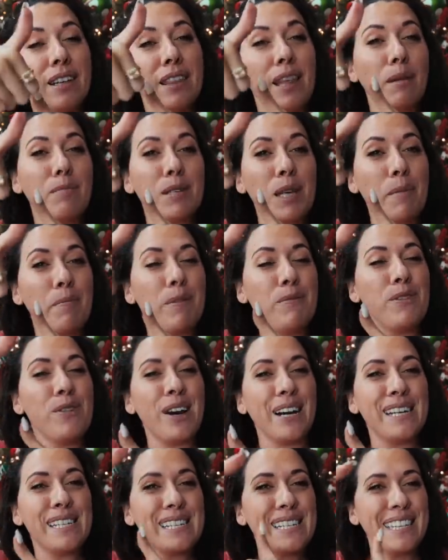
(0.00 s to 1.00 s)
Thumbs up if you
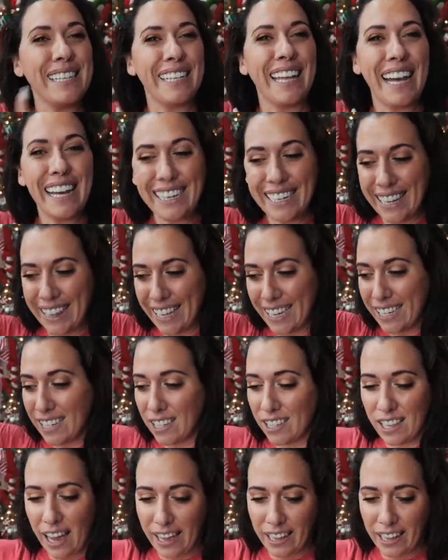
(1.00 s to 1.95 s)
guys liked this.